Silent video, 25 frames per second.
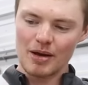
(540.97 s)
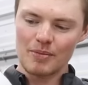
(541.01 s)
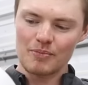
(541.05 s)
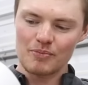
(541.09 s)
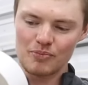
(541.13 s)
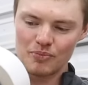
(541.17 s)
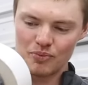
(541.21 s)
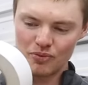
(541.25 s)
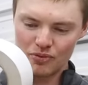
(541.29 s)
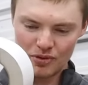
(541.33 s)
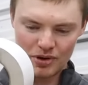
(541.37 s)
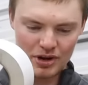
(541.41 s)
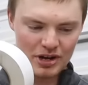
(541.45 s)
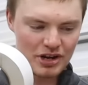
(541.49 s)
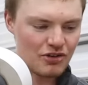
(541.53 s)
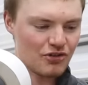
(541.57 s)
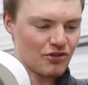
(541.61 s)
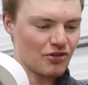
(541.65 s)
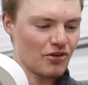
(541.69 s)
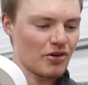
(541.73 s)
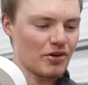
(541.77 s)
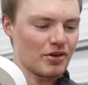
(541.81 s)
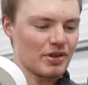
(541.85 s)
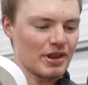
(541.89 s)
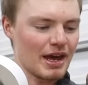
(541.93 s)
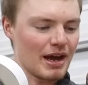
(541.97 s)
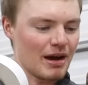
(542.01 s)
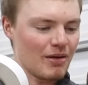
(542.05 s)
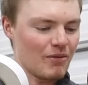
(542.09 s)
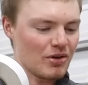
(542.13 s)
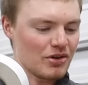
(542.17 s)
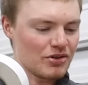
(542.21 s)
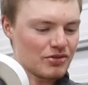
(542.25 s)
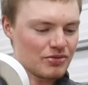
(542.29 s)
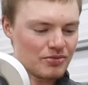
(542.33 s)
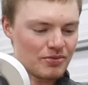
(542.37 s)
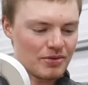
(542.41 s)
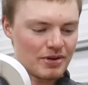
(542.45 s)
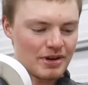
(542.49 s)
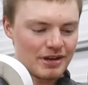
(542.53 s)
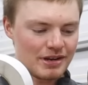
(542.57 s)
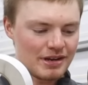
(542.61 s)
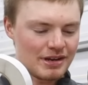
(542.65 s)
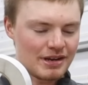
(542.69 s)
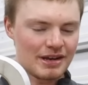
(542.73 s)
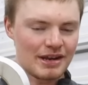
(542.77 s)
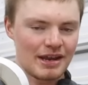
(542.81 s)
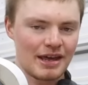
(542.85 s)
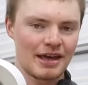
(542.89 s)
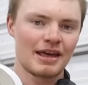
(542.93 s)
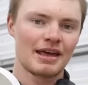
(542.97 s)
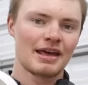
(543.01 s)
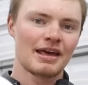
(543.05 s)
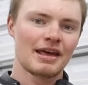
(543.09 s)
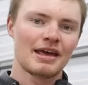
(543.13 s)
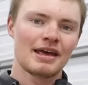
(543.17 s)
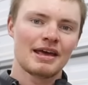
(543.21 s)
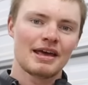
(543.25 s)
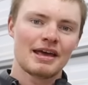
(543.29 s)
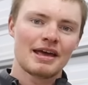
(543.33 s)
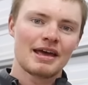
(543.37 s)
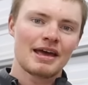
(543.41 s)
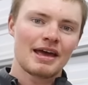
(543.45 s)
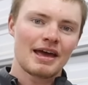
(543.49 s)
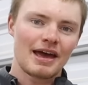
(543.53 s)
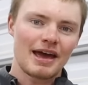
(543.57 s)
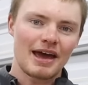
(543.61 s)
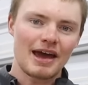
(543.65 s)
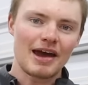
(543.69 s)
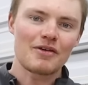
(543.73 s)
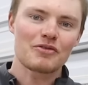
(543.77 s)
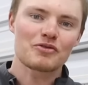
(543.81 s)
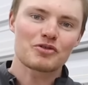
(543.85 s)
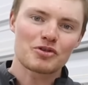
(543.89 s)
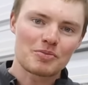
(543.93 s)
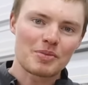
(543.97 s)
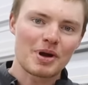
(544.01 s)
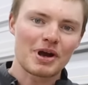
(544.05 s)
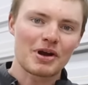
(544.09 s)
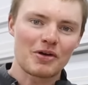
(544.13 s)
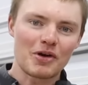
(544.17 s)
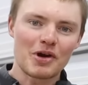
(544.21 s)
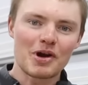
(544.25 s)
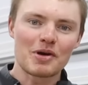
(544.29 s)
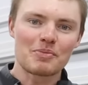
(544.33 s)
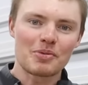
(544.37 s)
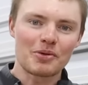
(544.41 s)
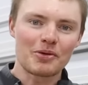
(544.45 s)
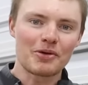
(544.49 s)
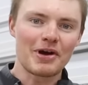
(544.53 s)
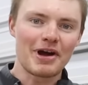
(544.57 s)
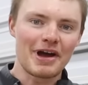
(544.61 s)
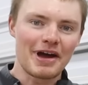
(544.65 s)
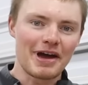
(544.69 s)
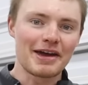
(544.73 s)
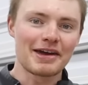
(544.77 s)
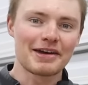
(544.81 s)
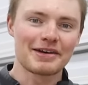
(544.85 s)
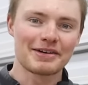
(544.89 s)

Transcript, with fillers: I'm pretty sure that was written after my Grandpa Ray.